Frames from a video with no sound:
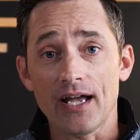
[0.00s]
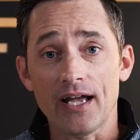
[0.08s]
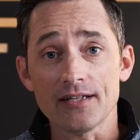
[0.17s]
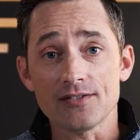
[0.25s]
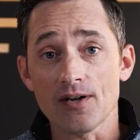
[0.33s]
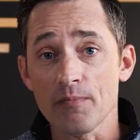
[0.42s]

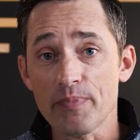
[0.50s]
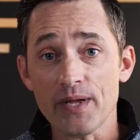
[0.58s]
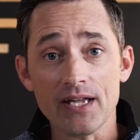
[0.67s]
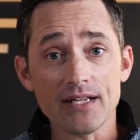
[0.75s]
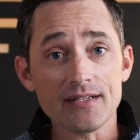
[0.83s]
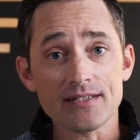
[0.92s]
uh, jump
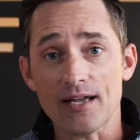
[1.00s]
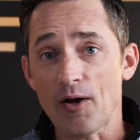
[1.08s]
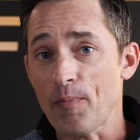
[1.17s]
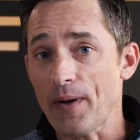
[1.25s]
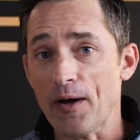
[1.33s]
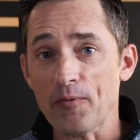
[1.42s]
in, to
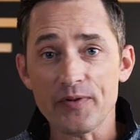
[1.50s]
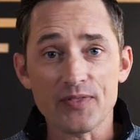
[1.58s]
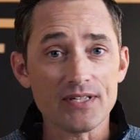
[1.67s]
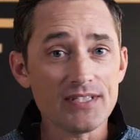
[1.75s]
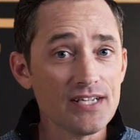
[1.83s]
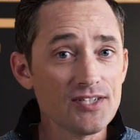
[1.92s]
help out
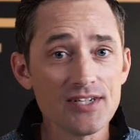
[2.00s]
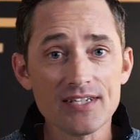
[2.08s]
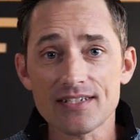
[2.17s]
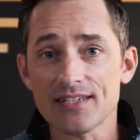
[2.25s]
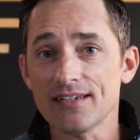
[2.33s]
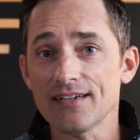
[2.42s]
with the
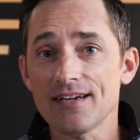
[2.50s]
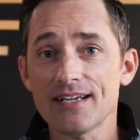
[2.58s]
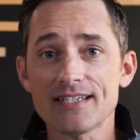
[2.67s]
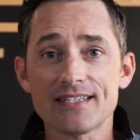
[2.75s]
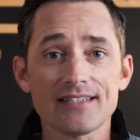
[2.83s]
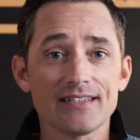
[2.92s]
teaching series,